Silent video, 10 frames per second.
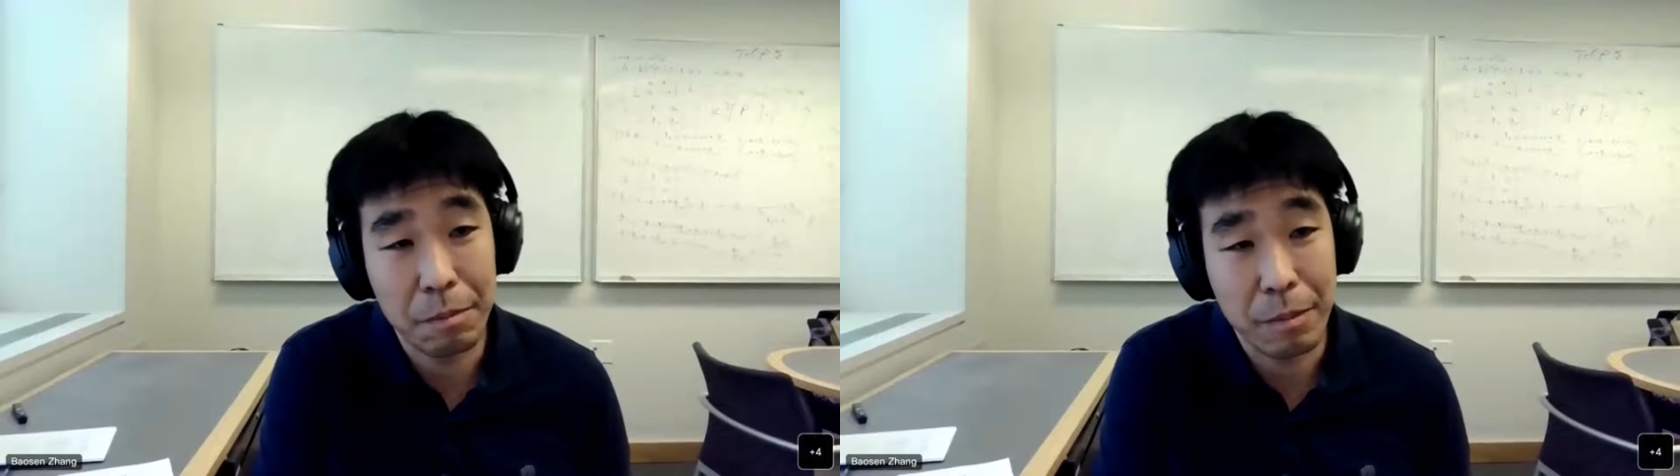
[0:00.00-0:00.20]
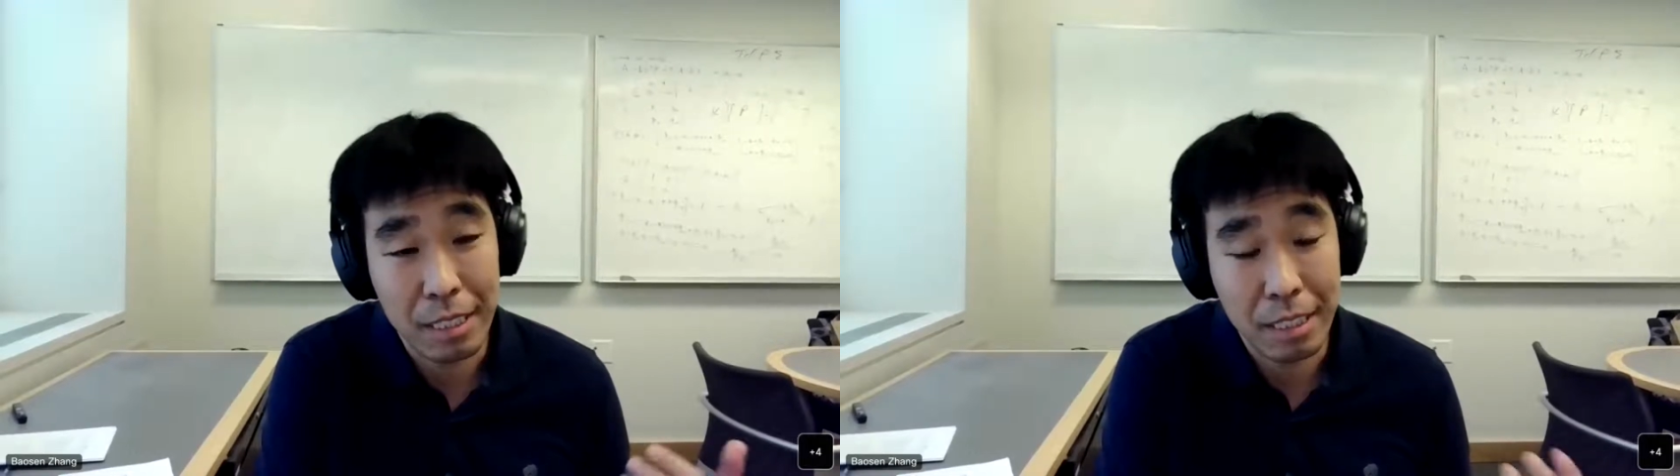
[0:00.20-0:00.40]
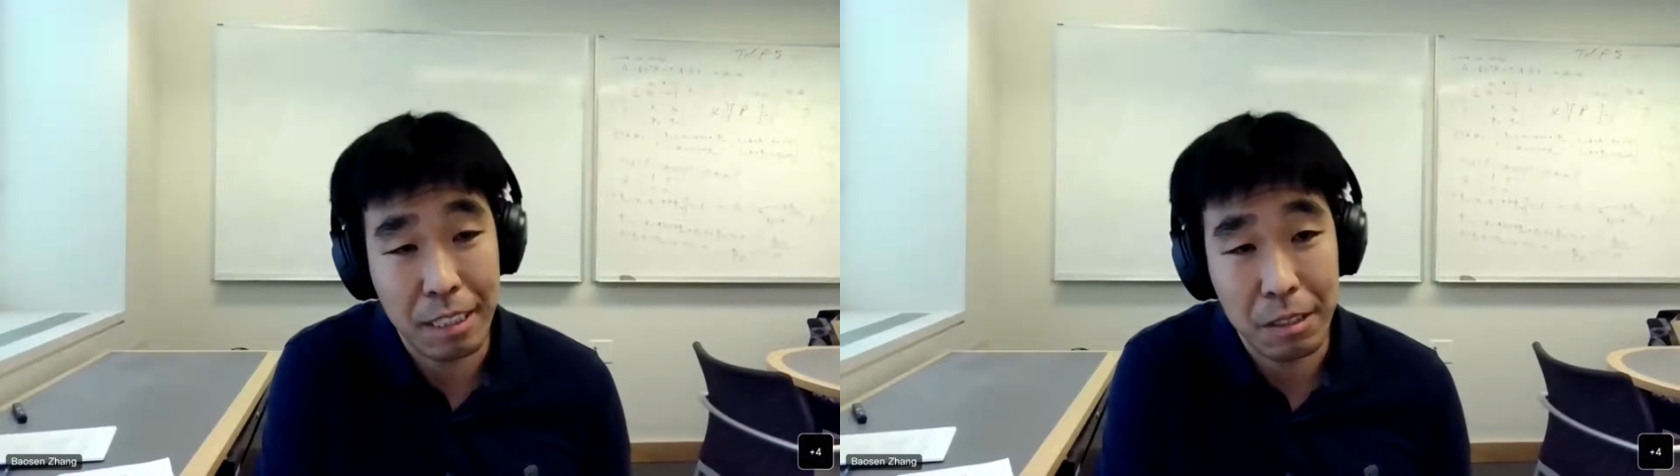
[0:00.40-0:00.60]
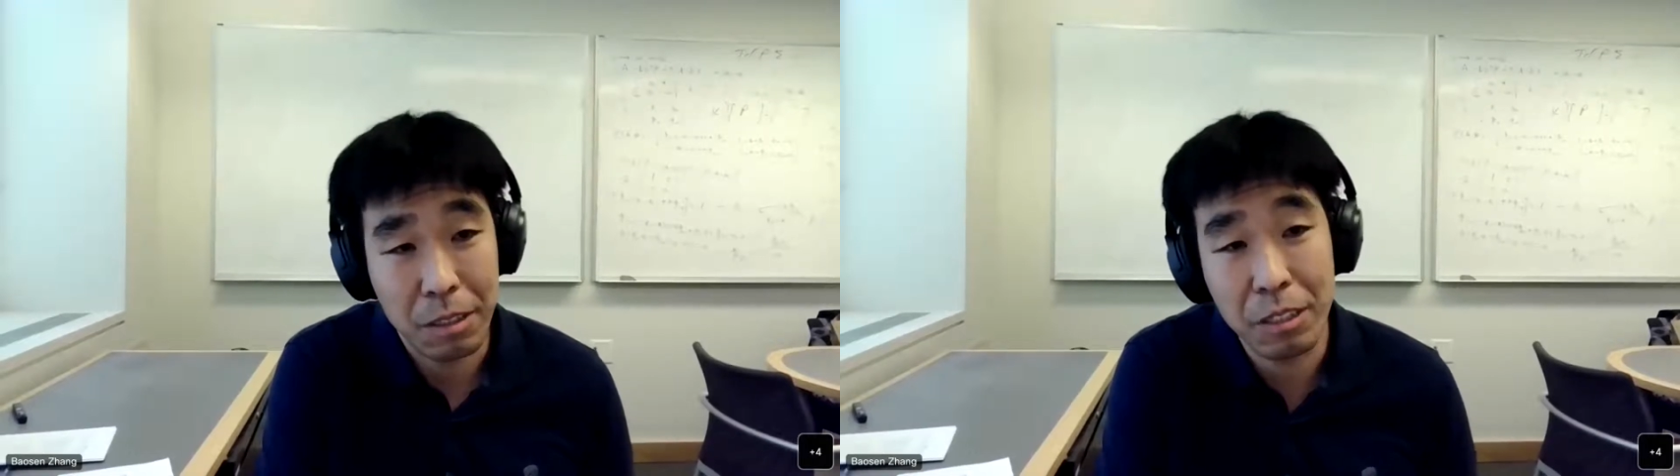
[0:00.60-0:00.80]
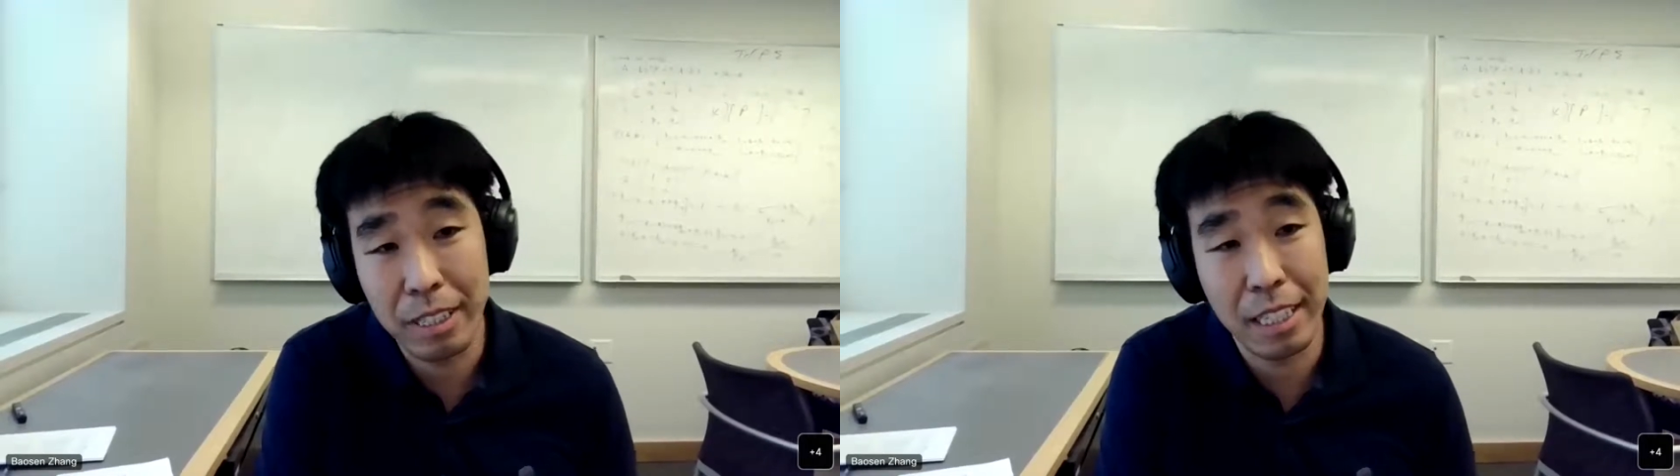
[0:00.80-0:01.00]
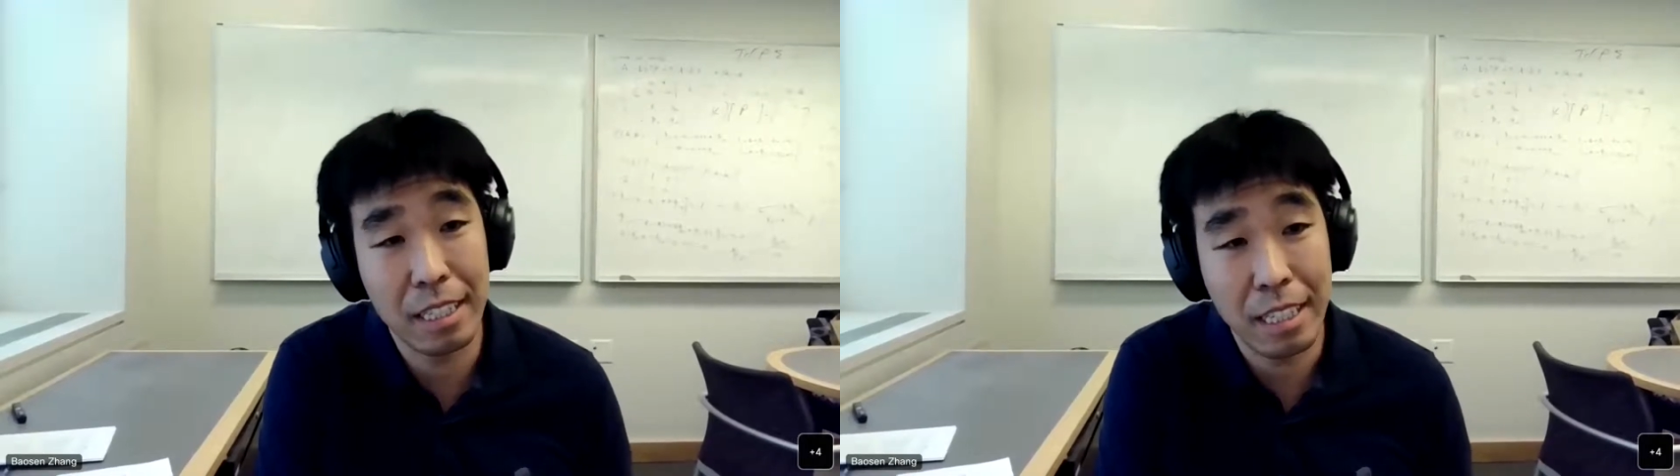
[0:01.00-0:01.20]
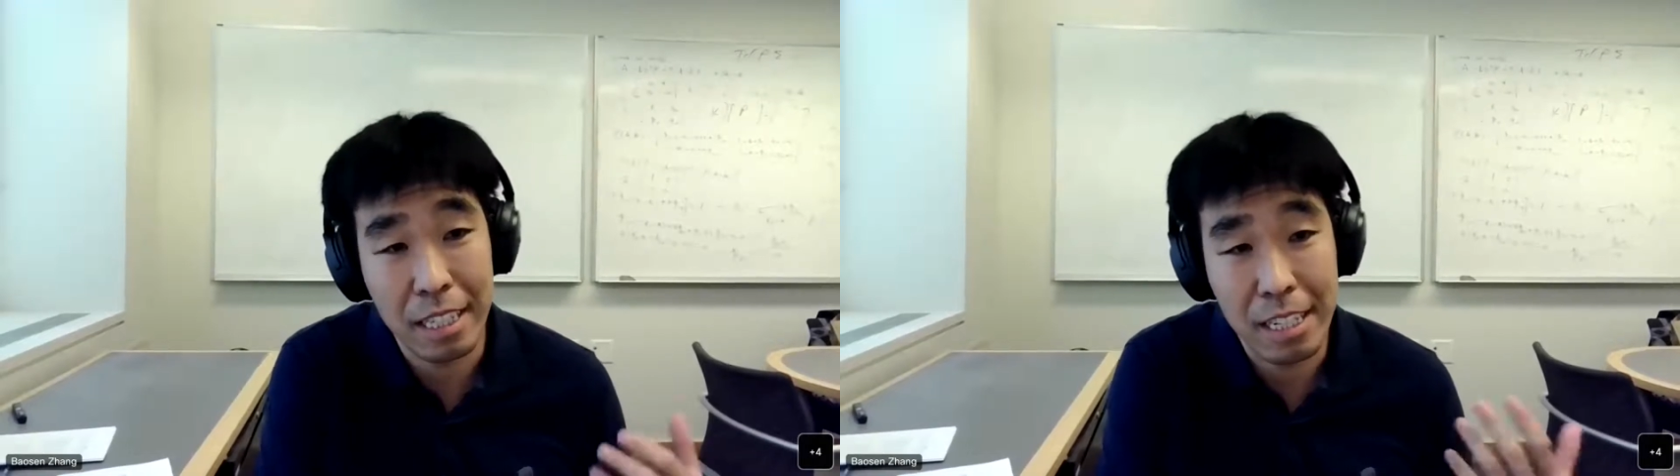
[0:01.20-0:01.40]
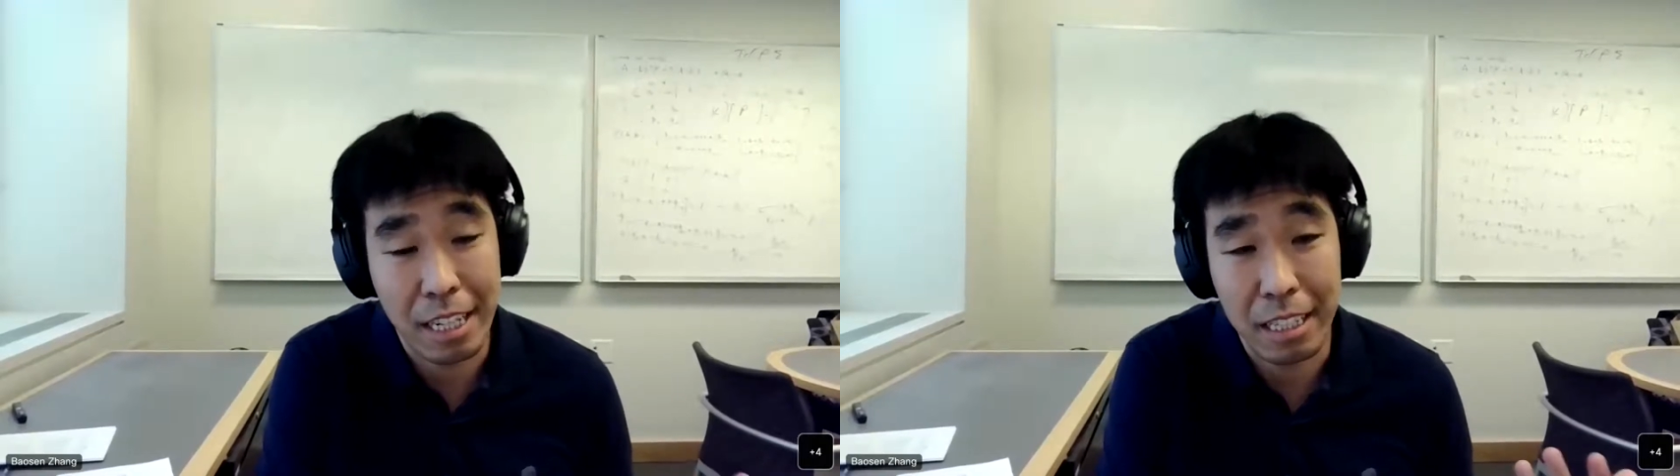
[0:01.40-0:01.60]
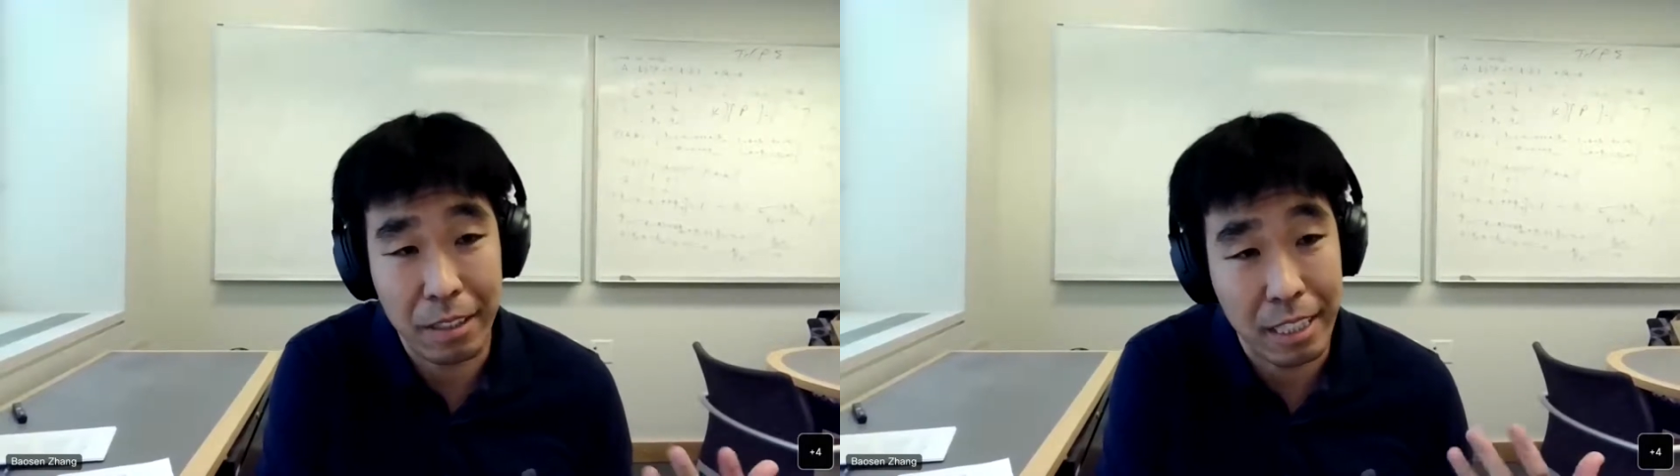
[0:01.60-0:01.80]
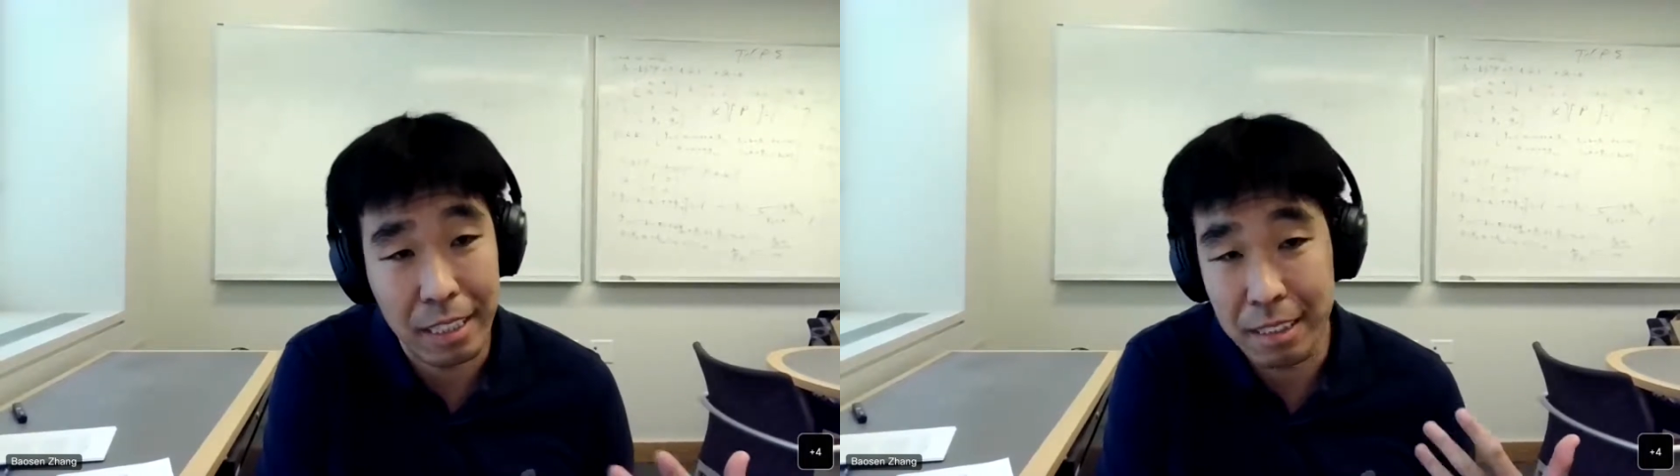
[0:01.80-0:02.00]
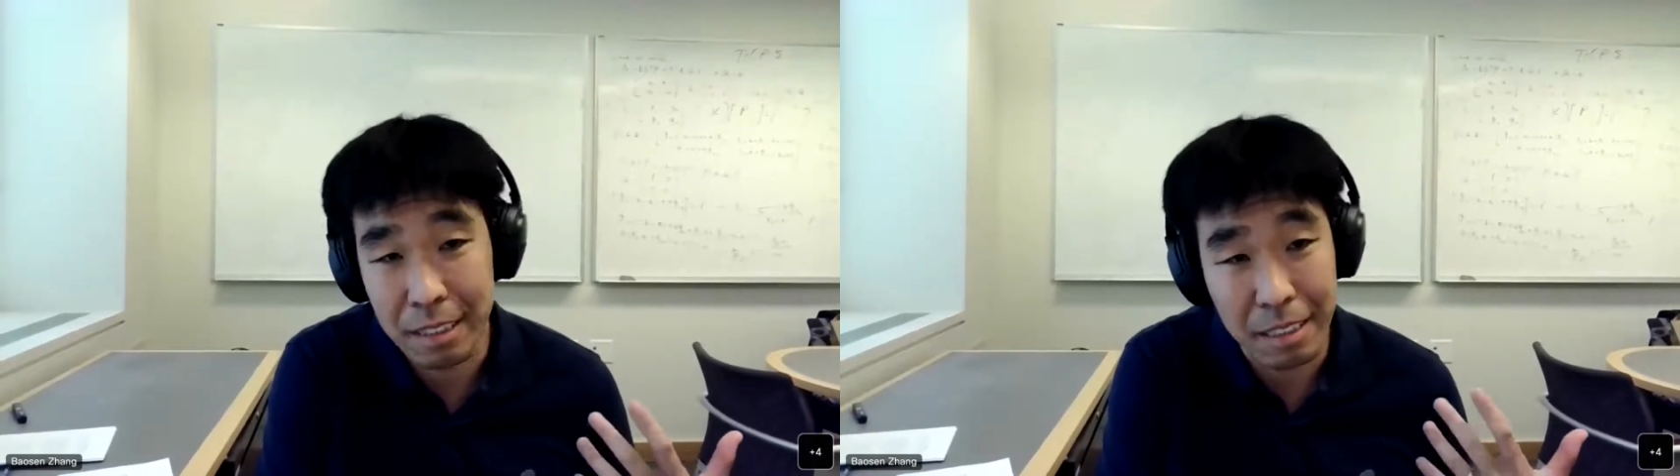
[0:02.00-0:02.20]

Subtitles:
much easier to train, can generate,